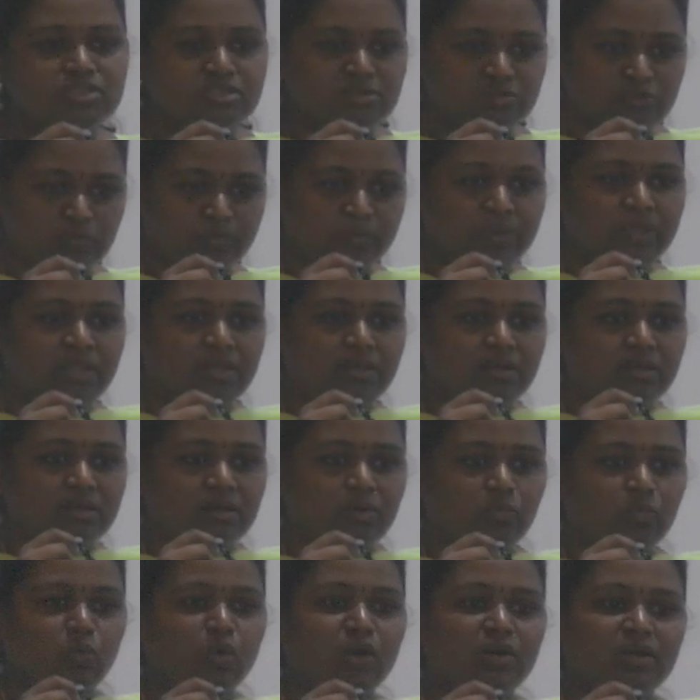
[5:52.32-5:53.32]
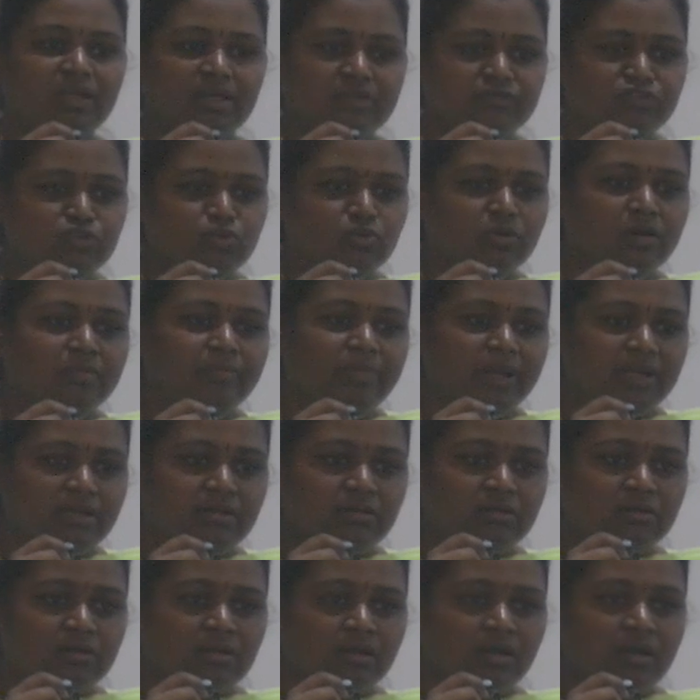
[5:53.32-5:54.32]
is superior and what gives you a
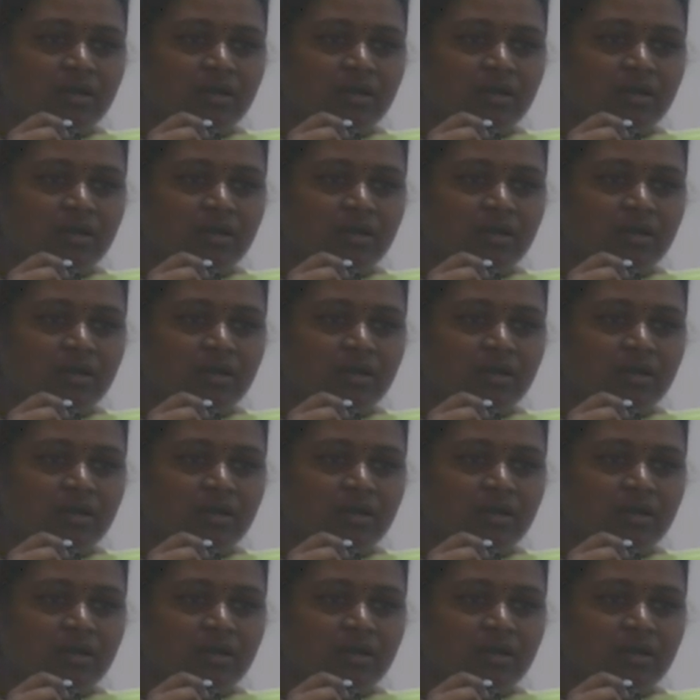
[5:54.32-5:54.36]
better